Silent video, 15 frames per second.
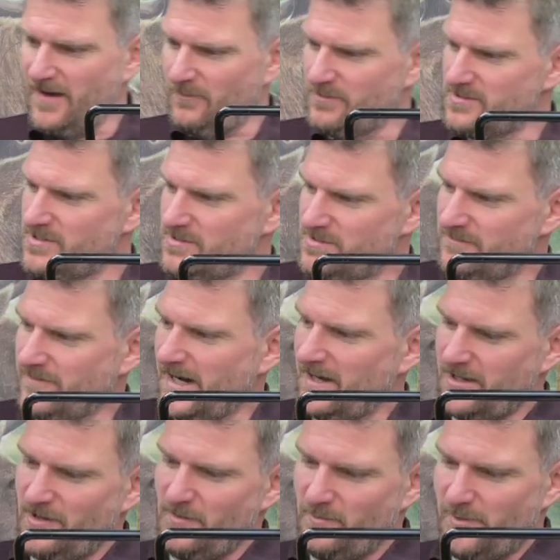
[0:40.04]
That one's sort of
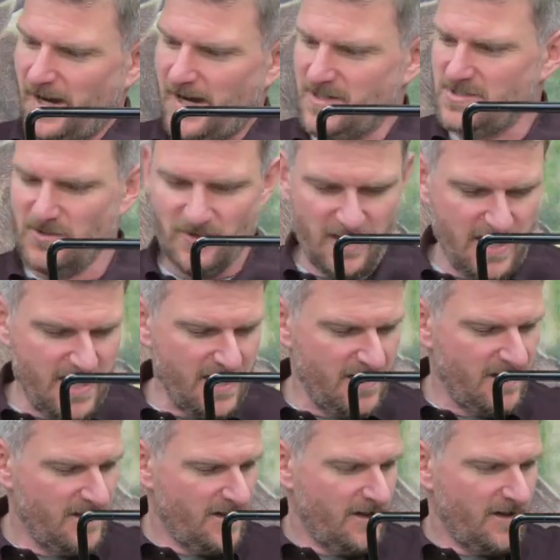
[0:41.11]
vacuum packed on
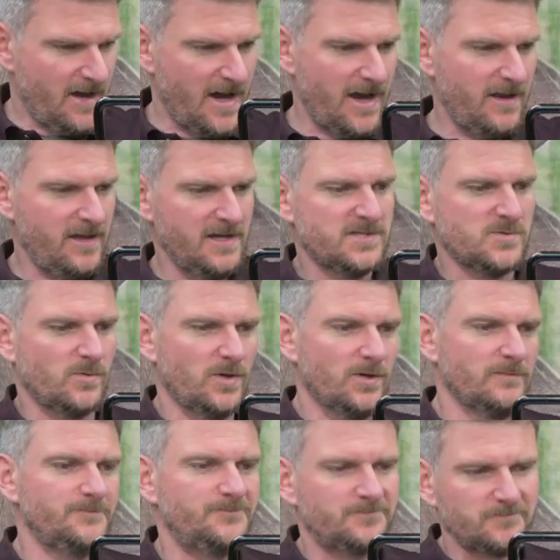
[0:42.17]
here, and this one